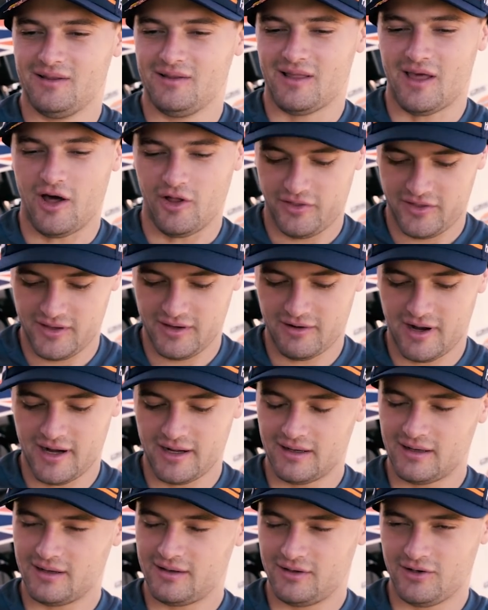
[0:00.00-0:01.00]
Healthy,
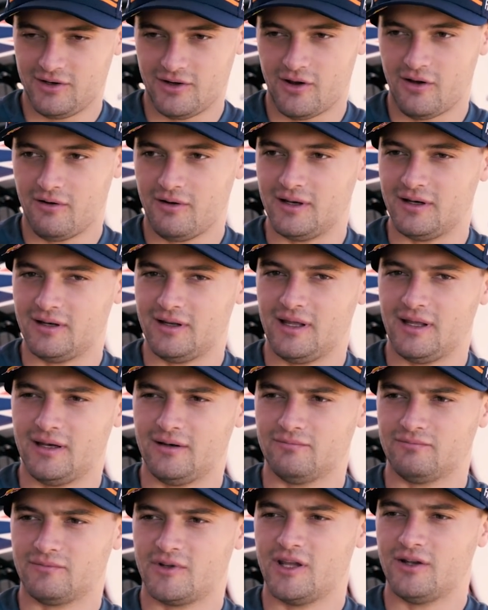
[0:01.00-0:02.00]
right?
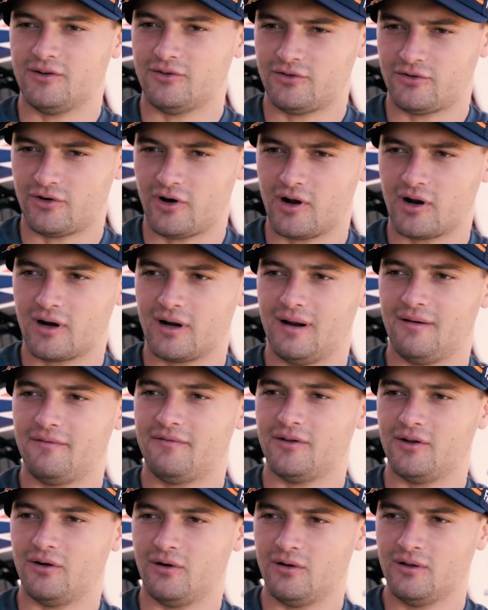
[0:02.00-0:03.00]
And getting stronger.
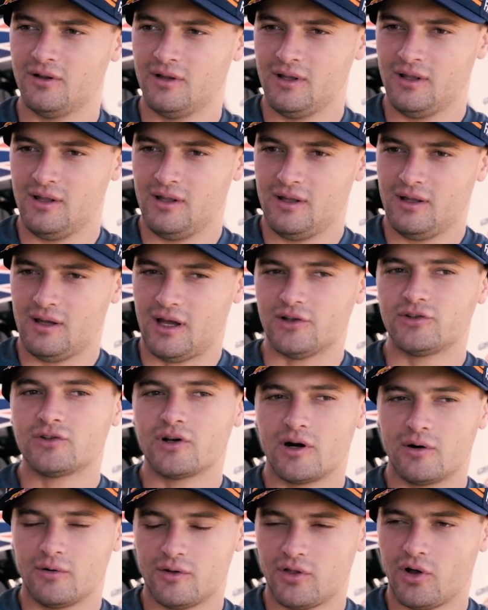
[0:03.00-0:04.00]
I
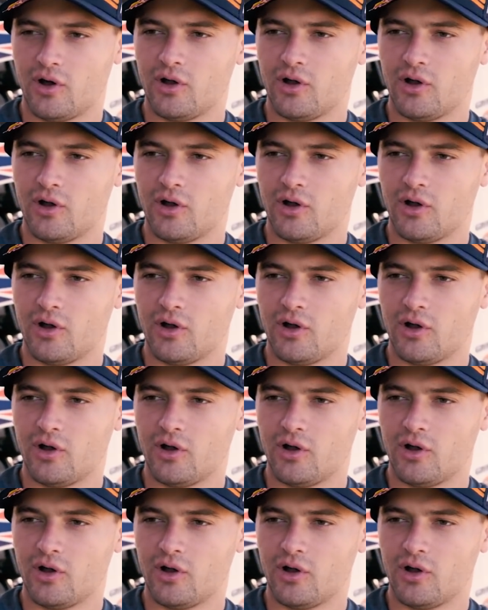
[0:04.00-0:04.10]
started with